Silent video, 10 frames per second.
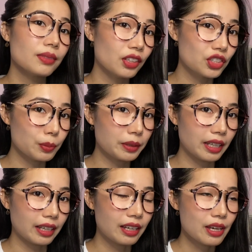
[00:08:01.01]

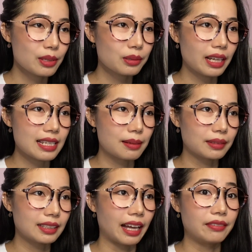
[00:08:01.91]
GPA. So that is
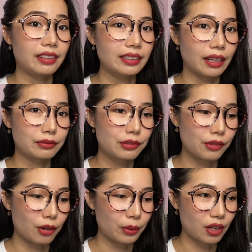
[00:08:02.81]
something that I'm very thankful
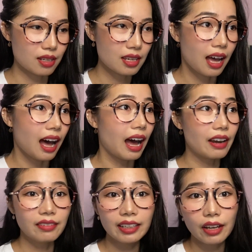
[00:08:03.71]
for, because I
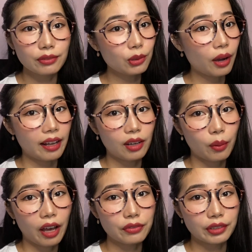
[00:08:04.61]
really have no idea
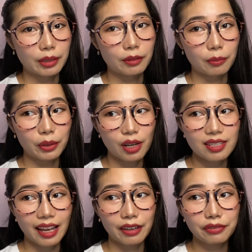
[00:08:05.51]
why I failed the mod, because
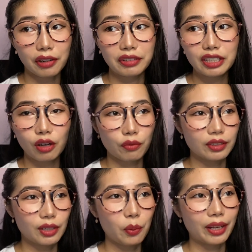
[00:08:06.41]
I felt really
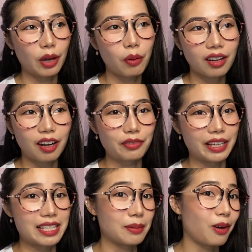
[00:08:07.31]
confident when I walked out of
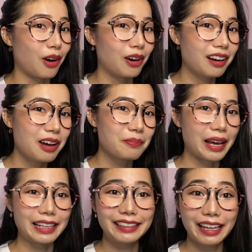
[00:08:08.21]
the exam hall.
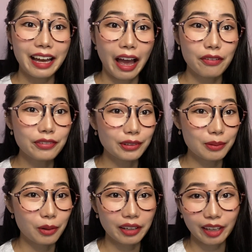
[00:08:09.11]
But in the end, I failed the
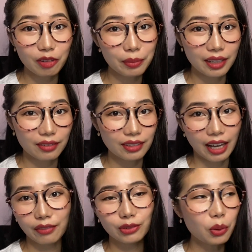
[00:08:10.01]
mod. Can you believe it?
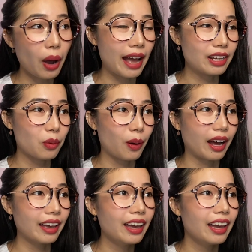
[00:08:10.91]
I have no idea
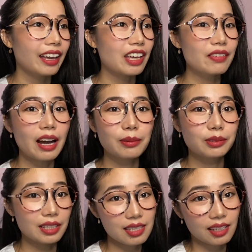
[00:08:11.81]
why, even up to
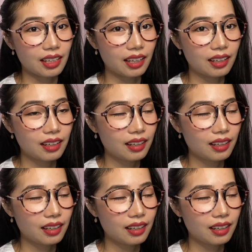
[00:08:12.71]
this day.